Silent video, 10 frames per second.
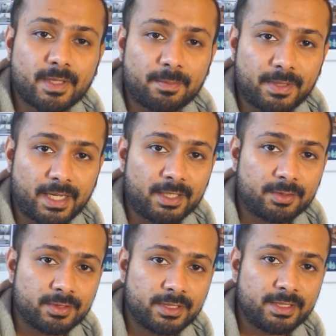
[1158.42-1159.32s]
apply
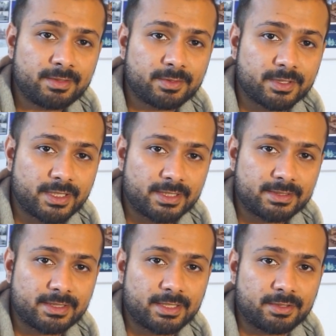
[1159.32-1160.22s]
only for the things
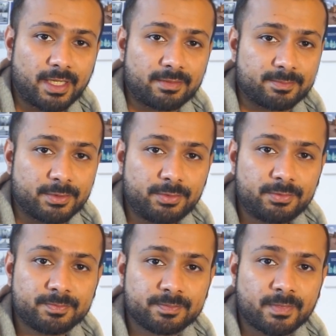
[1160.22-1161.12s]
that you have
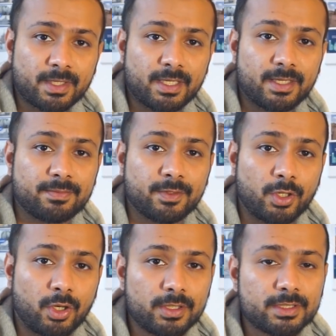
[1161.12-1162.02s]
proof. If
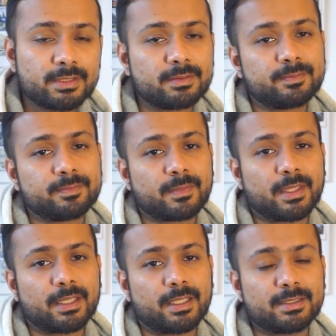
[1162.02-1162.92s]
not,
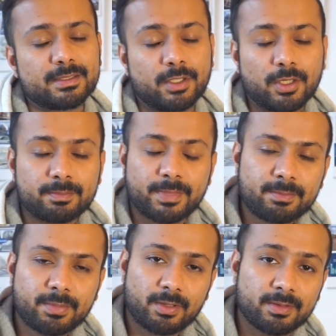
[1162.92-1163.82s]
it's not a big
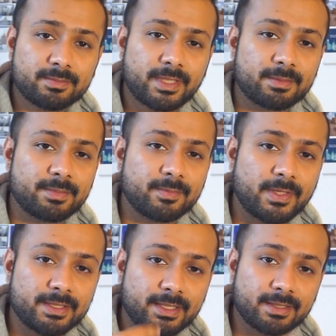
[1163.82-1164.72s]
problem that
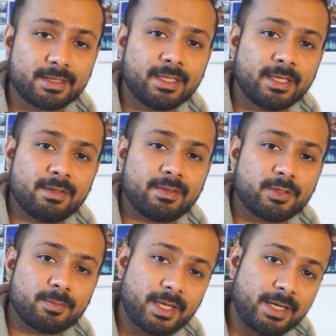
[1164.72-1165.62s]
when you
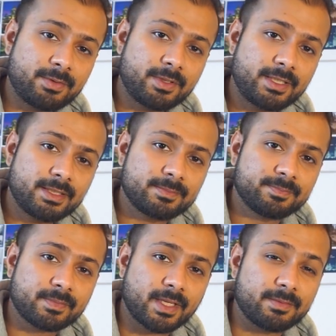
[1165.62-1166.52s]
apply for it,
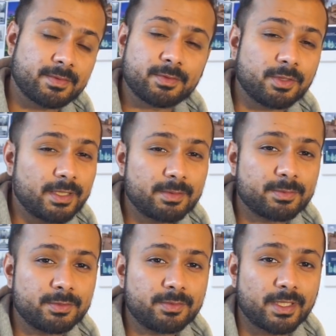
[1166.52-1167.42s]
and if you don't have the
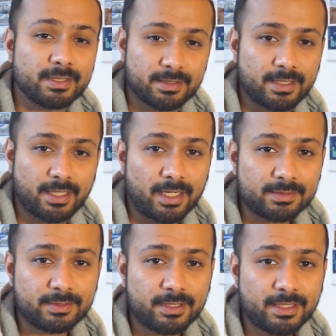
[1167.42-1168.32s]
proof and they ask
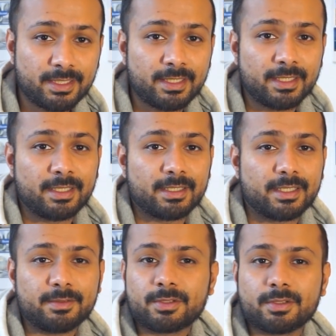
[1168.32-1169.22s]
for it, they
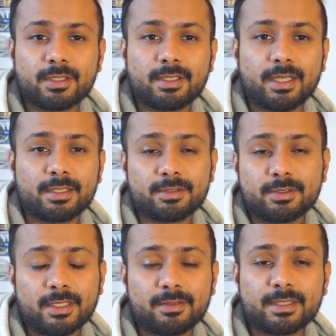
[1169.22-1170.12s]
will and you don't
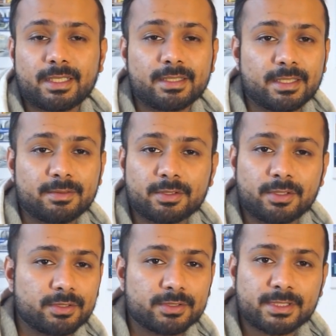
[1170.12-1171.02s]
have it, then they will
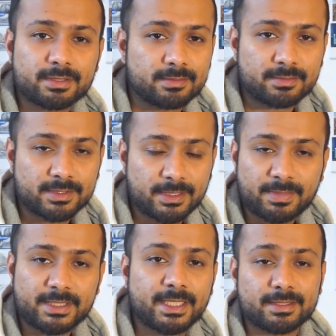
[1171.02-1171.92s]
going to
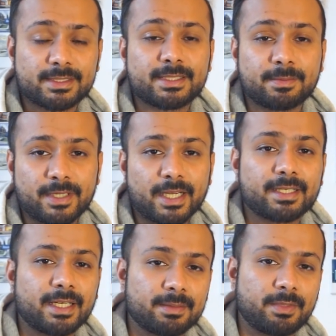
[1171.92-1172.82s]
simply subtract
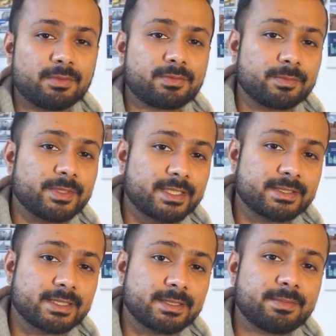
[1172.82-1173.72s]
that amount from your tax
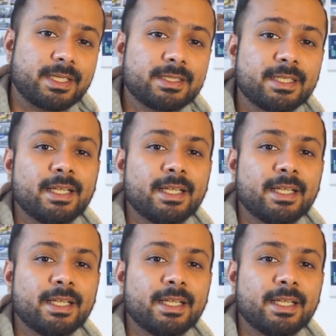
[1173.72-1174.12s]
return. But